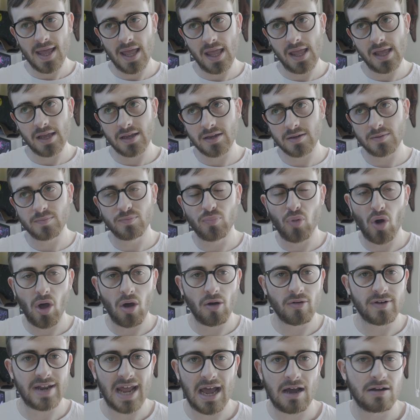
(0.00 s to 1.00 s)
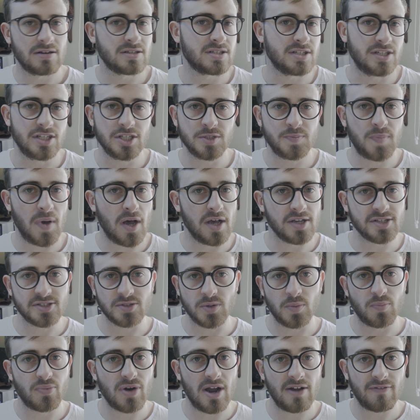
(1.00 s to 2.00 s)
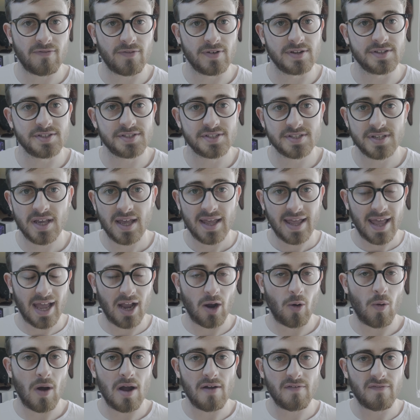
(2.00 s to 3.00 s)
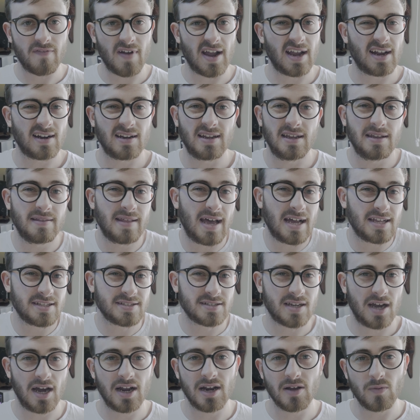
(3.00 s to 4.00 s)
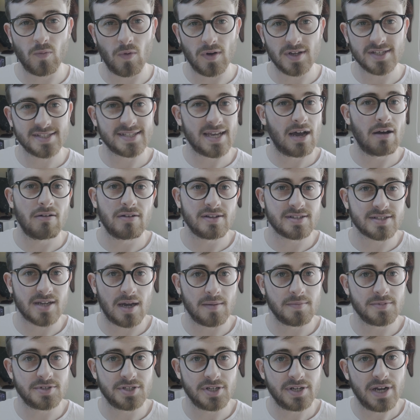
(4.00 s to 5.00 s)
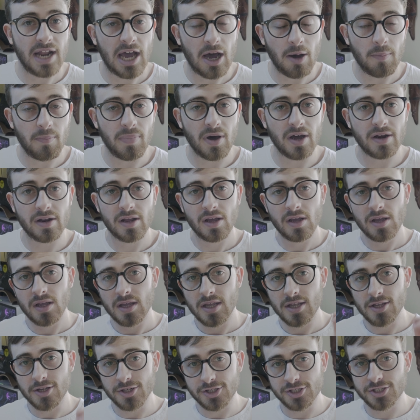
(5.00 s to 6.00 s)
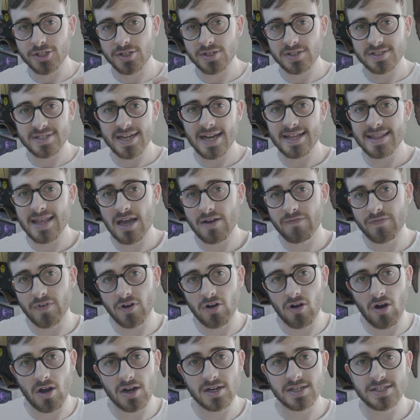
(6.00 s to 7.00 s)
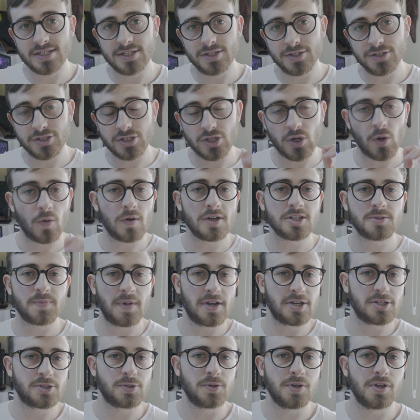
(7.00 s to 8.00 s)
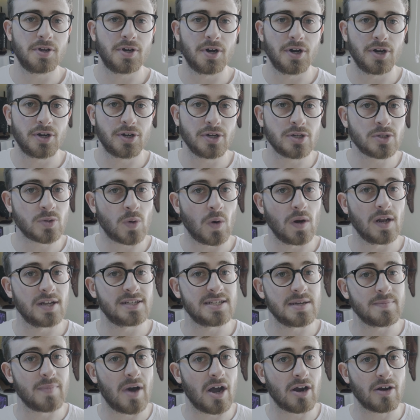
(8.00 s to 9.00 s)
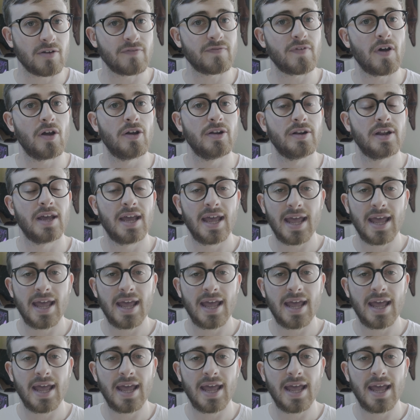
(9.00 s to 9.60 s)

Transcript: it can boil down to just personal preference, and quite frankly, that's kind of what sound has come to now, but you shouldn't take that for granted. You should always make sure you've got a good quality microphone,